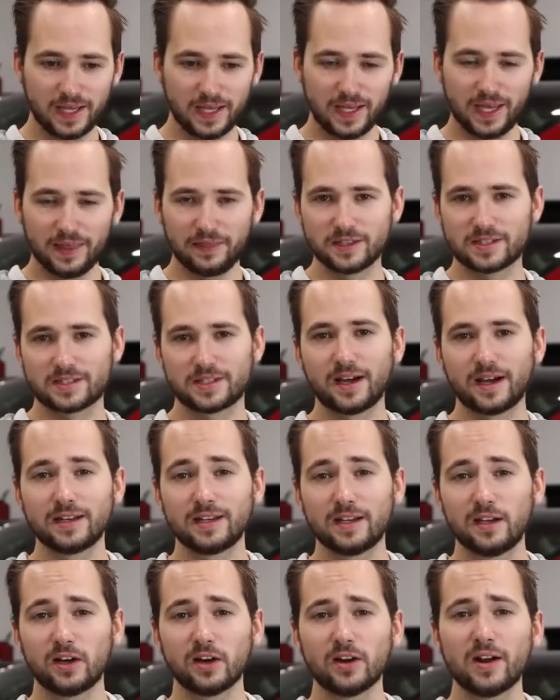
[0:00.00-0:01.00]
in the sun
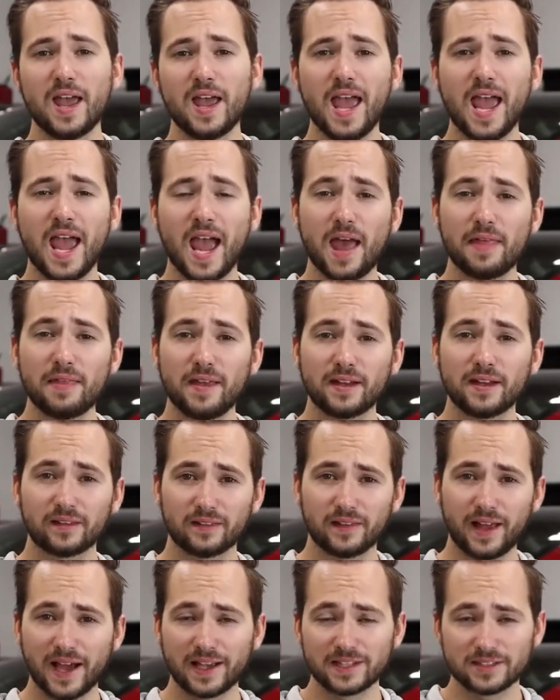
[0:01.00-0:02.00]
here. And
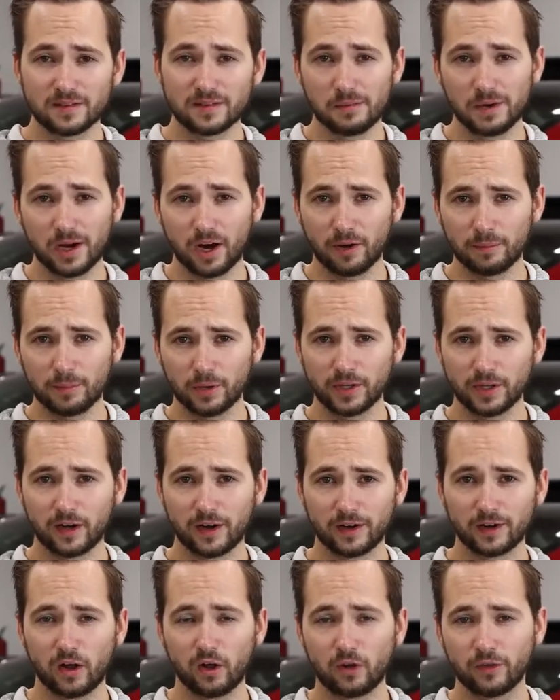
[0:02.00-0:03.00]
then lastly, we are putting
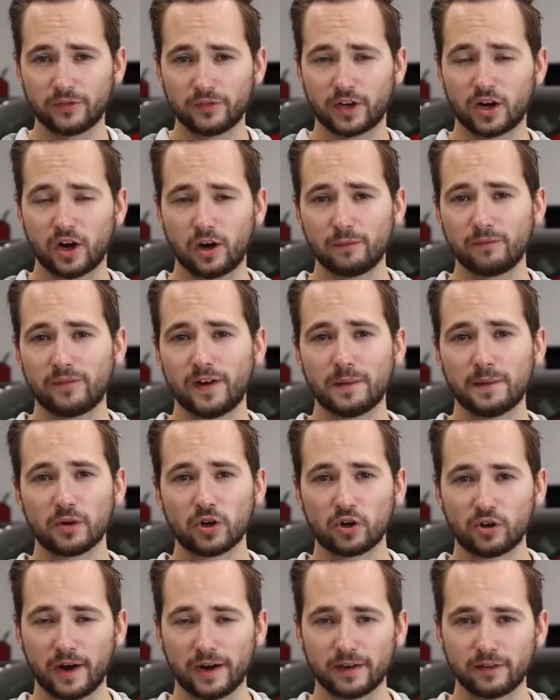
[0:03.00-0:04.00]
on all of the carbon fiber
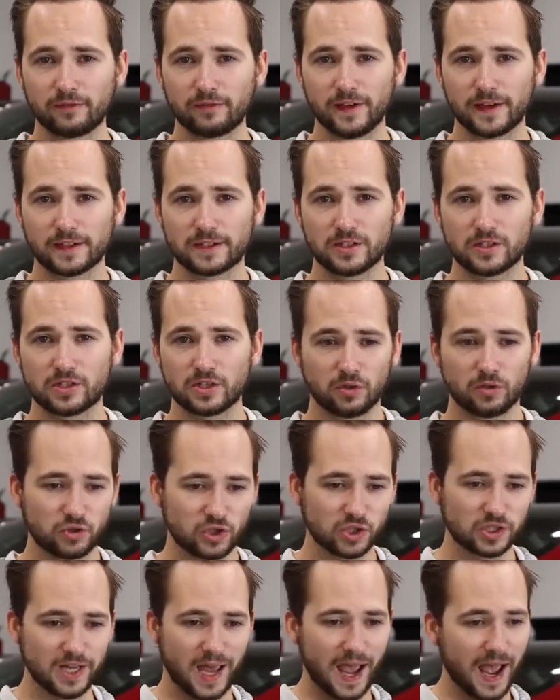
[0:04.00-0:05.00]
ground effects, and so
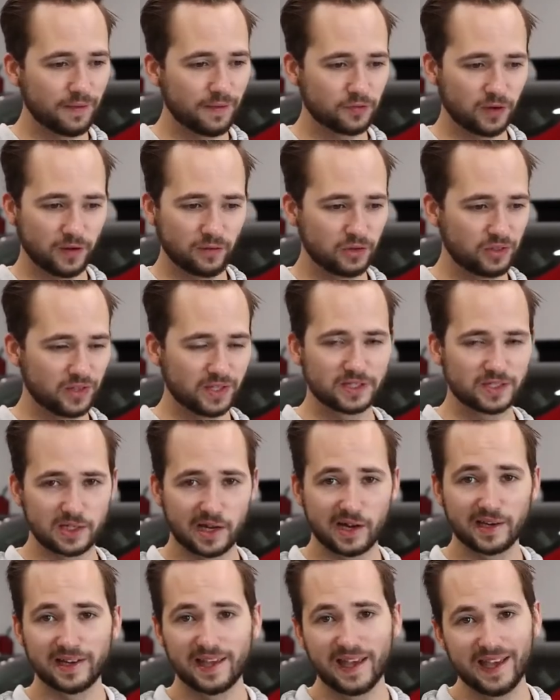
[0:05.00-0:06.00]
just after everything's
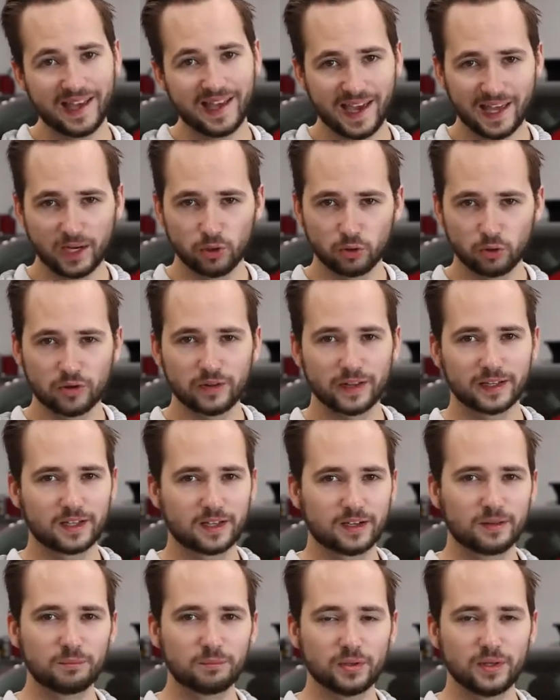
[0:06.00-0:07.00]
done, it'll look like
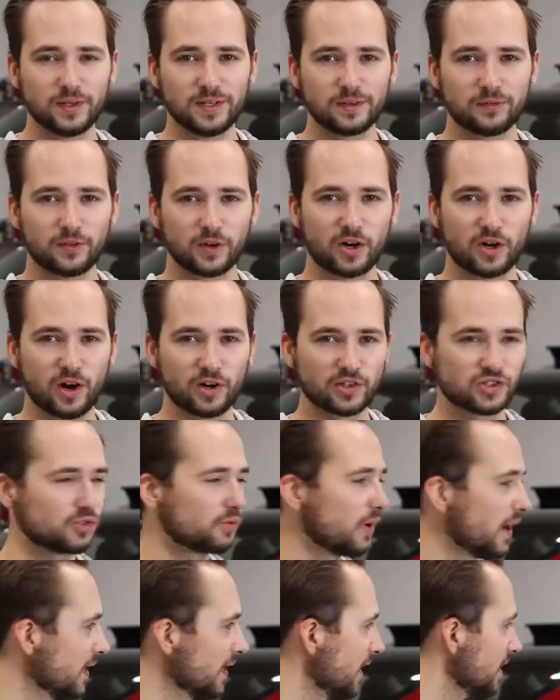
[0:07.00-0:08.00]
a completely different car. So
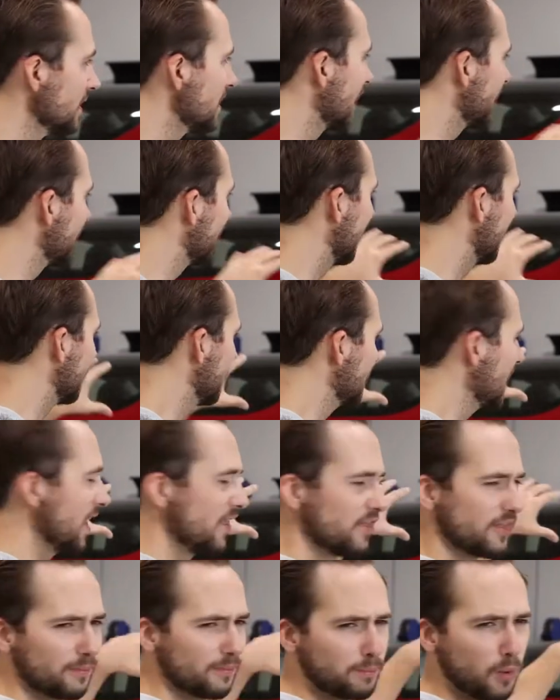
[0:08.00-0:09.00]
right now you got like
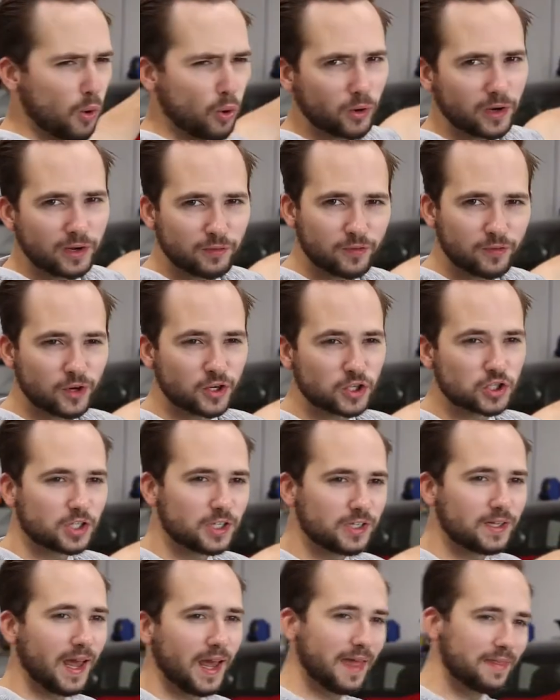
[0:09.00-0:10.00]
the boring
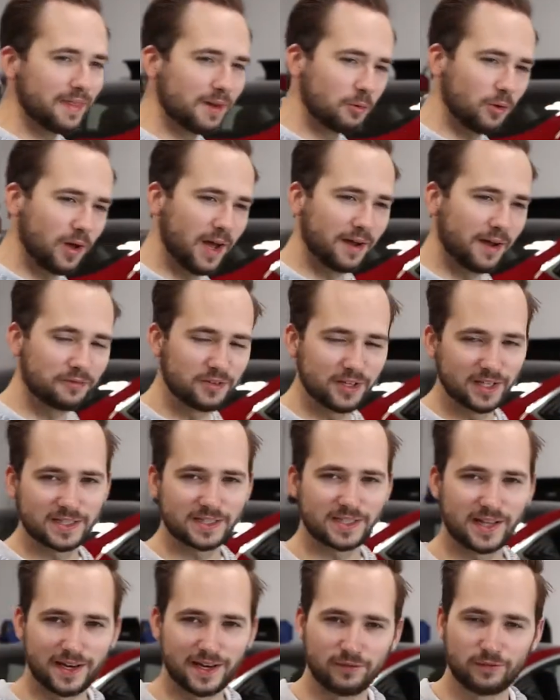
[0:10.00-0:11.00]
version, and then we'll have the
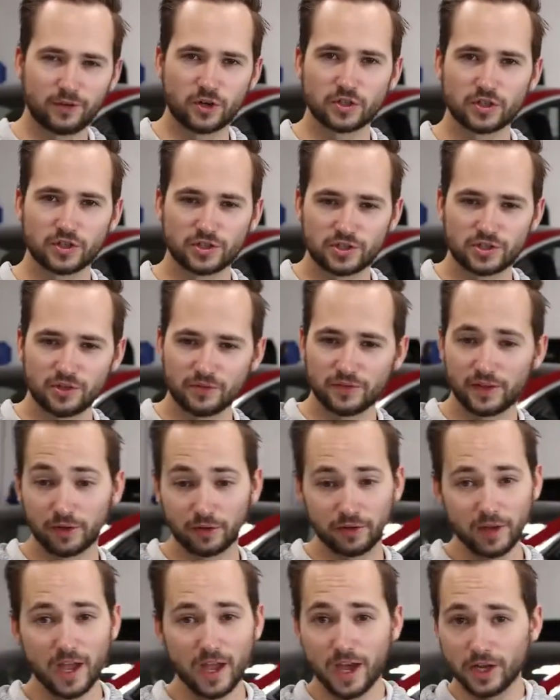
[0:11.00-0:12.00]
exciting version soon
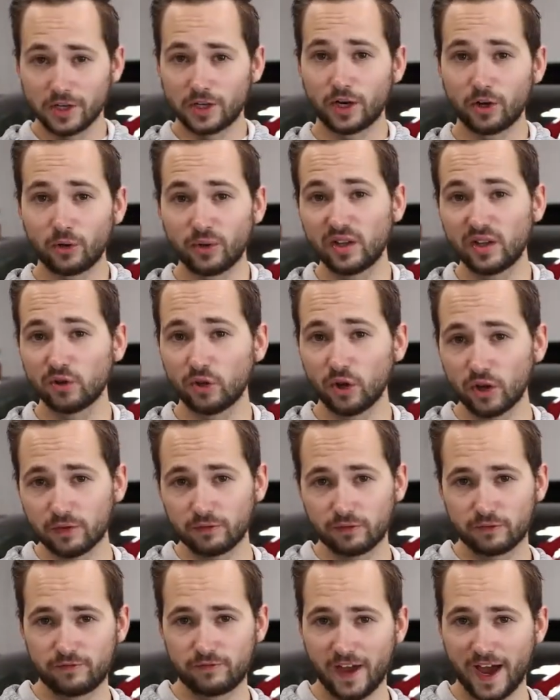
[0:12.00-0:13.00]
that'll not only look
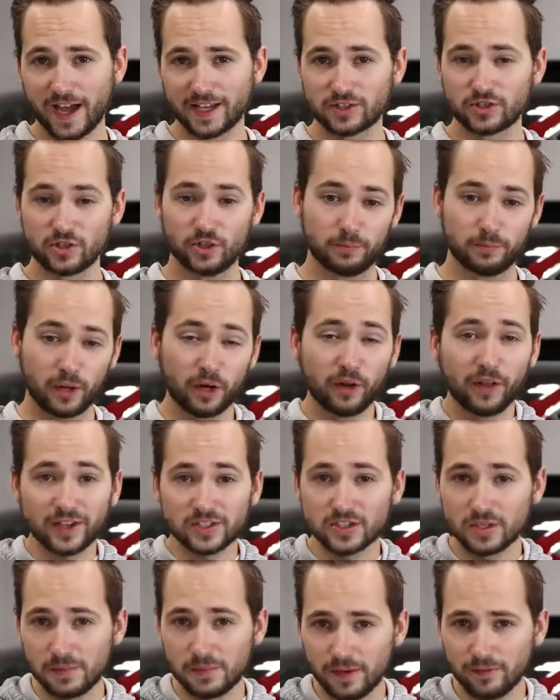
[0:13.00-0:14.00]
faster, but it'll
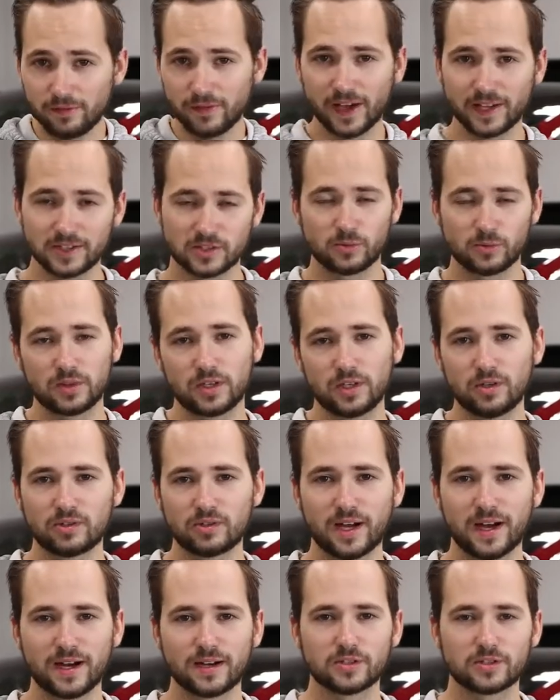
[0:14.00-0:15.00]
actually be faster with the new
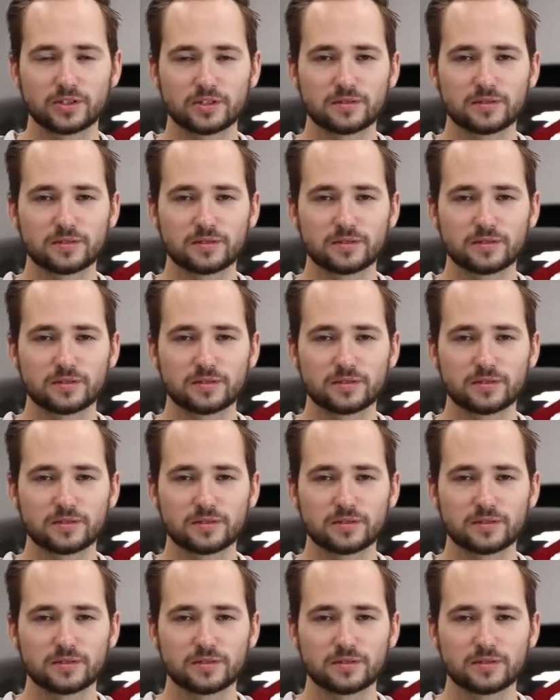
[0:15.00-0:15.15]
tires.